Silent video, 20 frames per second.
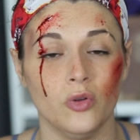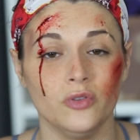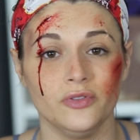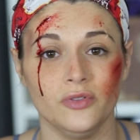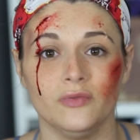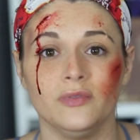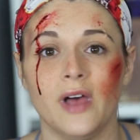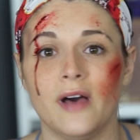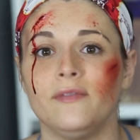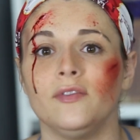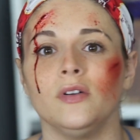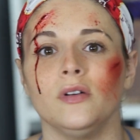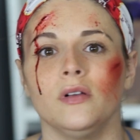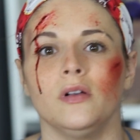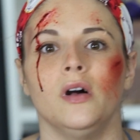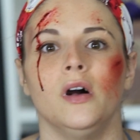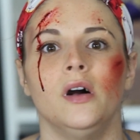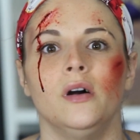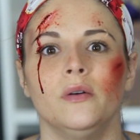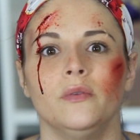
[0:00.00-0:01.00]
whole new
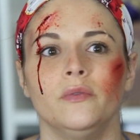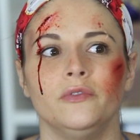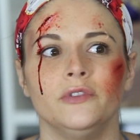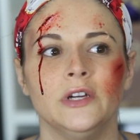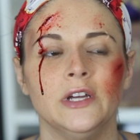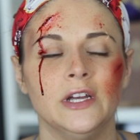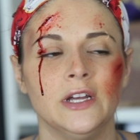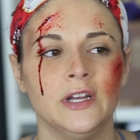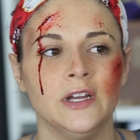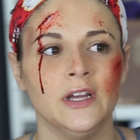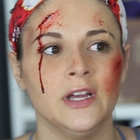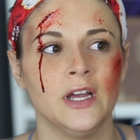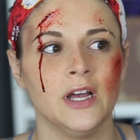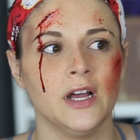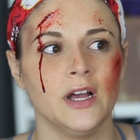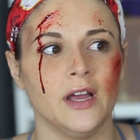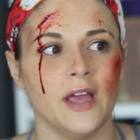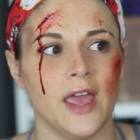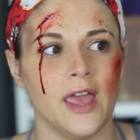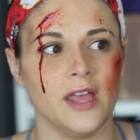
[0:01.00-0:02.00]
level of,
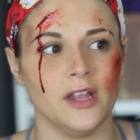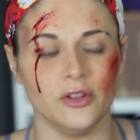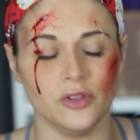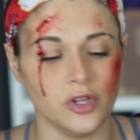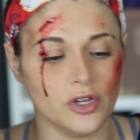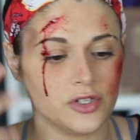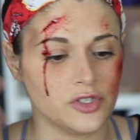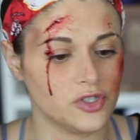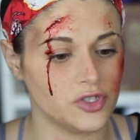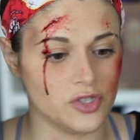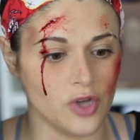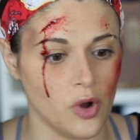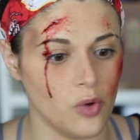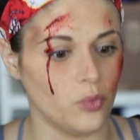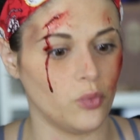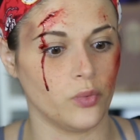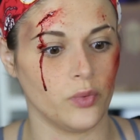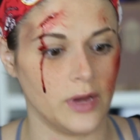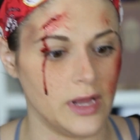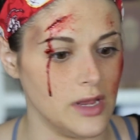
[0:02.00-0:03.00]
it looks
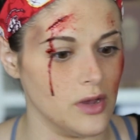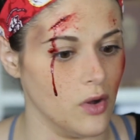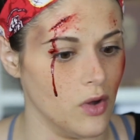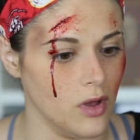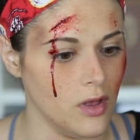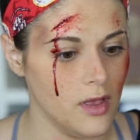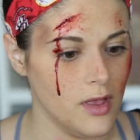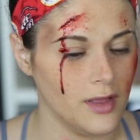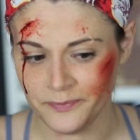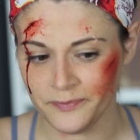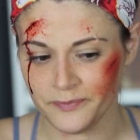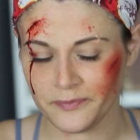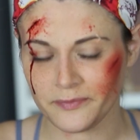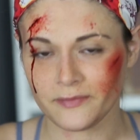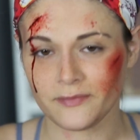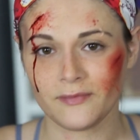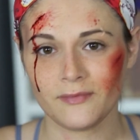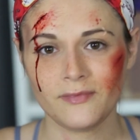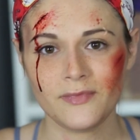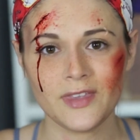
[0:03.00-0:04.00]
so real.
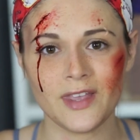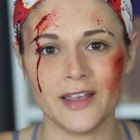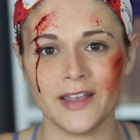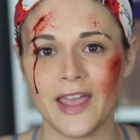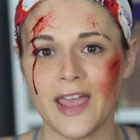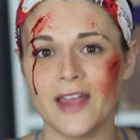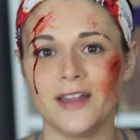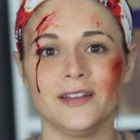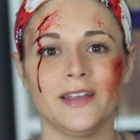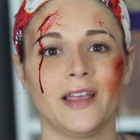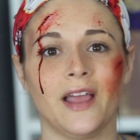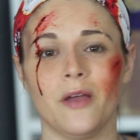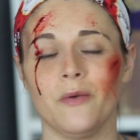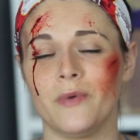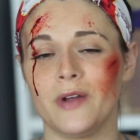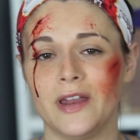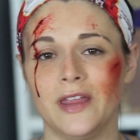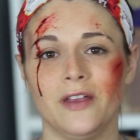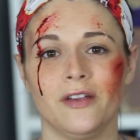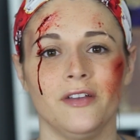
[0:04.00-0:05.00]
Again, like, I
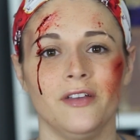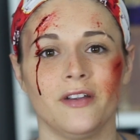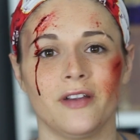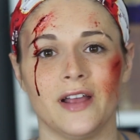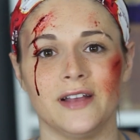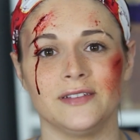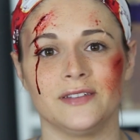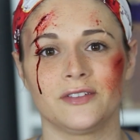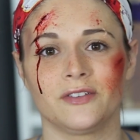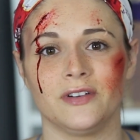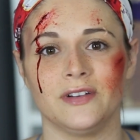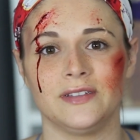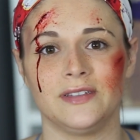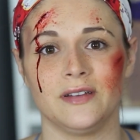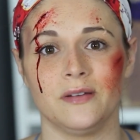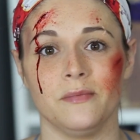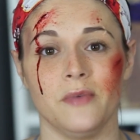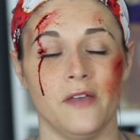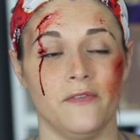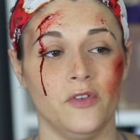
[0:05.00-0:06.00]
want to hear your guys'
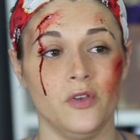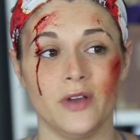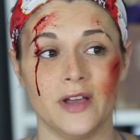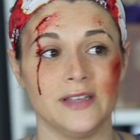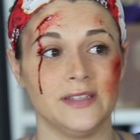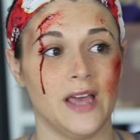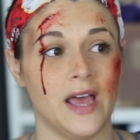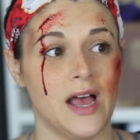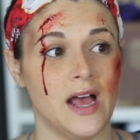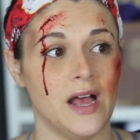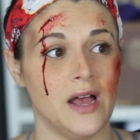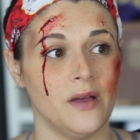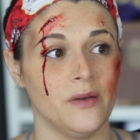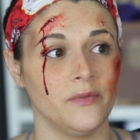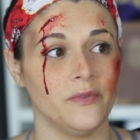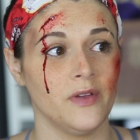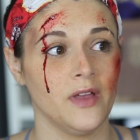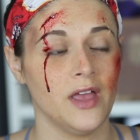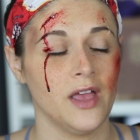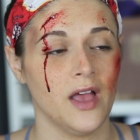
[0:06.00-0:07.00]
criticism. If you guys have
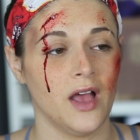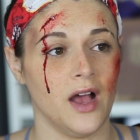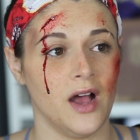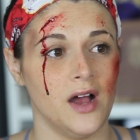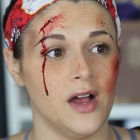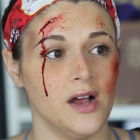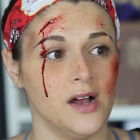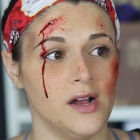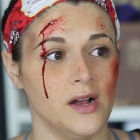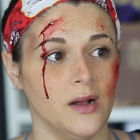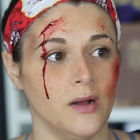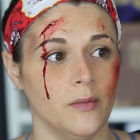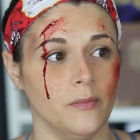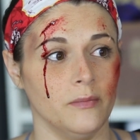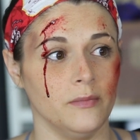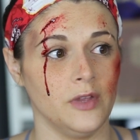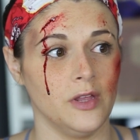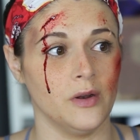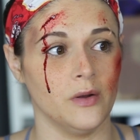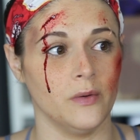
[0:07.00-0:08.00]

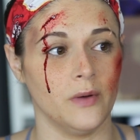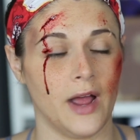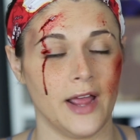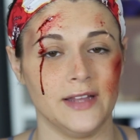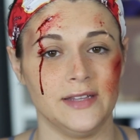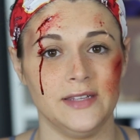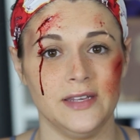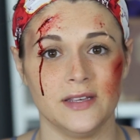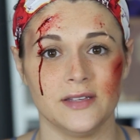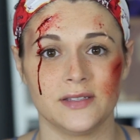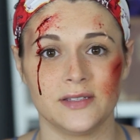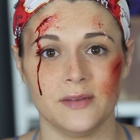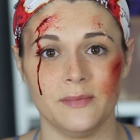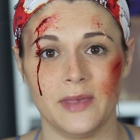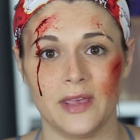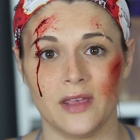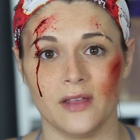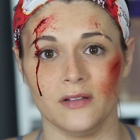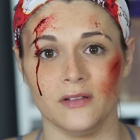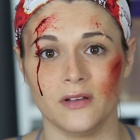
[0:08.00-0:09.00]
you know, ideas to
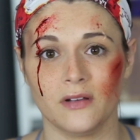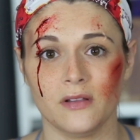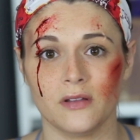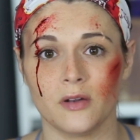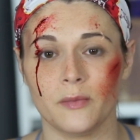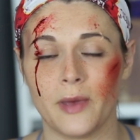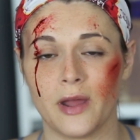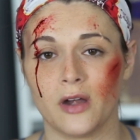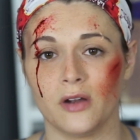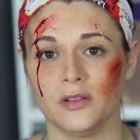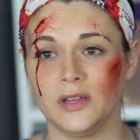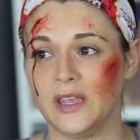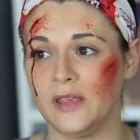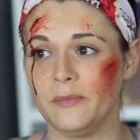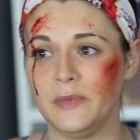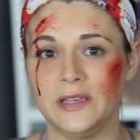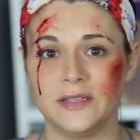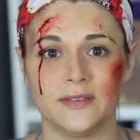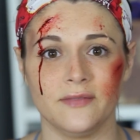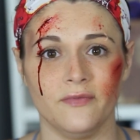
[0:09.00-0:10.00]
make it look a little better, link
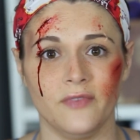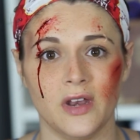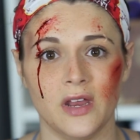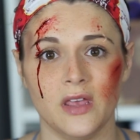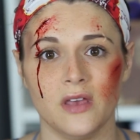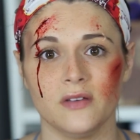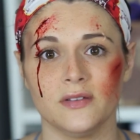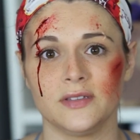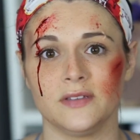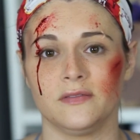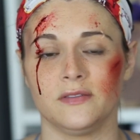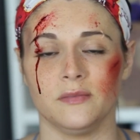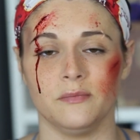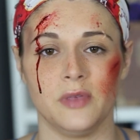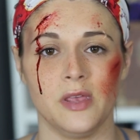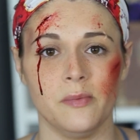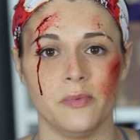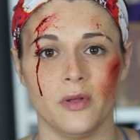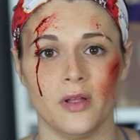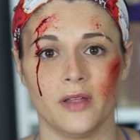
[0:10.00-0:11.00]
me some videos of some
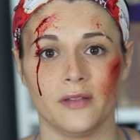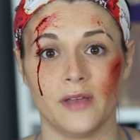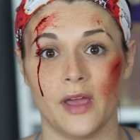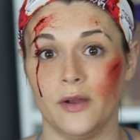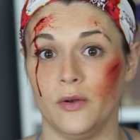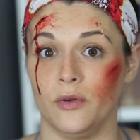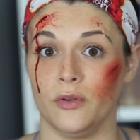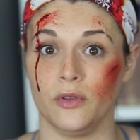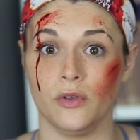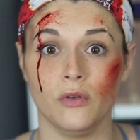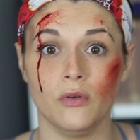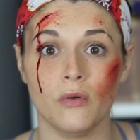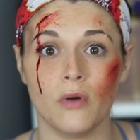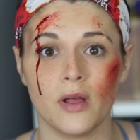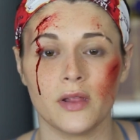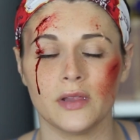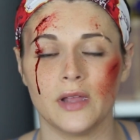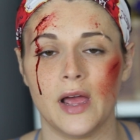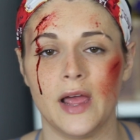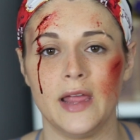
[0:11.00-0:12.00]
people online, or you
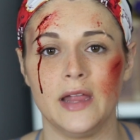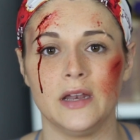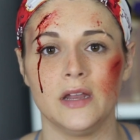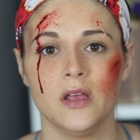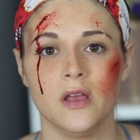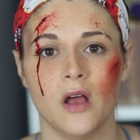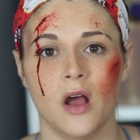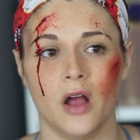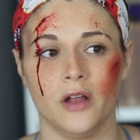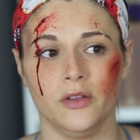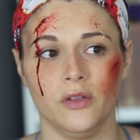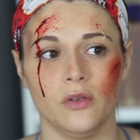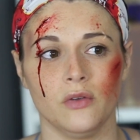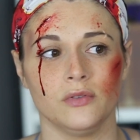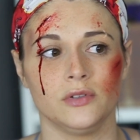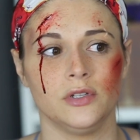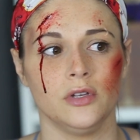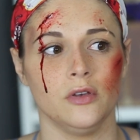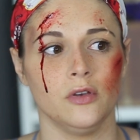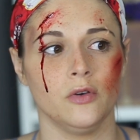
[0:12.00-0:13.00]
online on
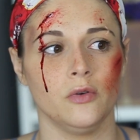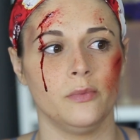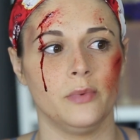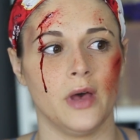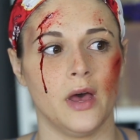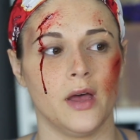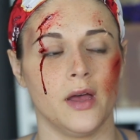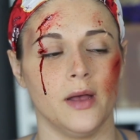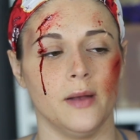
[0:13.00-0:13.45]
YouTube.